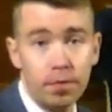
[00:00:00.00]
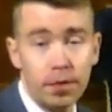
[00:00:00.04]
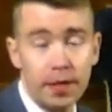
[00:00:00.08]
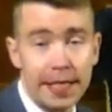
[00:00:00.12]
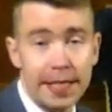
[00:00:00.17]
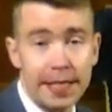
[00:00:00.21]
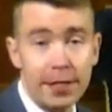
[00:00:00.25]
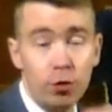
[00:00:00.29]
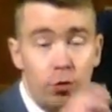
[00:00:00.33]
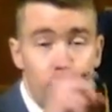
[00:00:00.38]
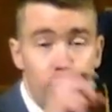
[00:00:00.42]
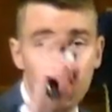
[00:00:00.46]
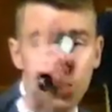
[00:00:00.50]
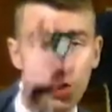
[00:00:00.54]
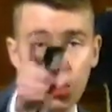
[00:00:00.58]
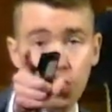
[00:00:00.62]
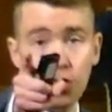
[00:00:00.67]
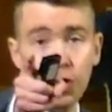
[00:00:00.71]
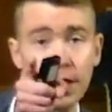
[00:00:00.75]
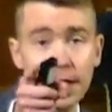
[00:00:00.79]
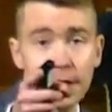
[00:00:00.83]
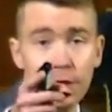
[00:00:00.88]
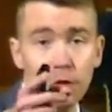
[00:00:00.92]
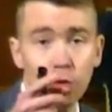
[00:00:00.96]
He knows you.
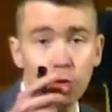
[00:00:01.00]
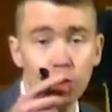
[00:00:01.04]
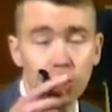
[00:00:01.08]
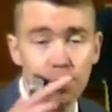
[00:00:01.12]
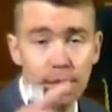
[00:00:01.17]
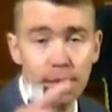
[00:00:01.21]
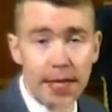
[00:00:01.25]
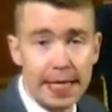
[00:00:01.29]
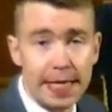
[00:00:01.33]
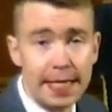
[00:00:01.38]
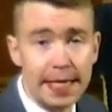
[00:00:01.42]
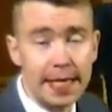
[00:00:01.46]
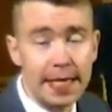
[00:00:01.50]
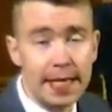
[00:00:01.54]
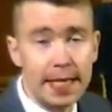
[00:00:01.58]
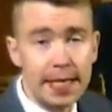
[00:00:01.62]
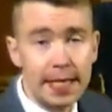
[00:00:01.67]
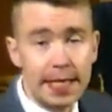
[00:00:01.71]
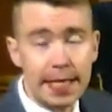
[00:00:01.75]
He knows me.